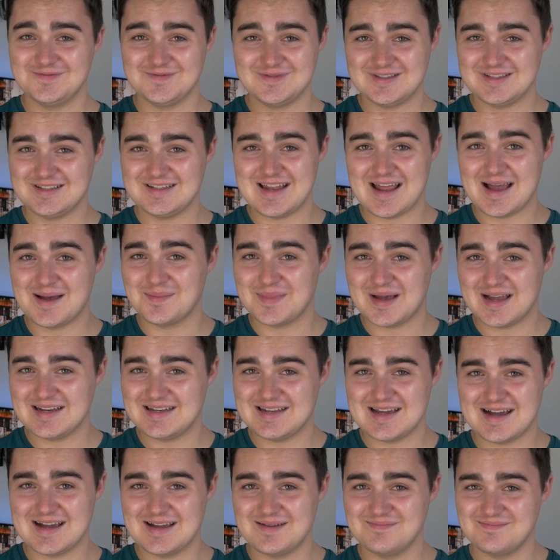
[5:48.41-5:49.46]
standby
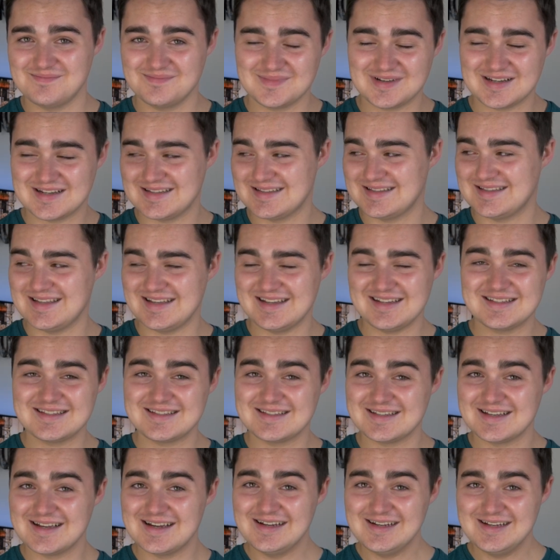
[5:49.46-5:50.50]
time, because this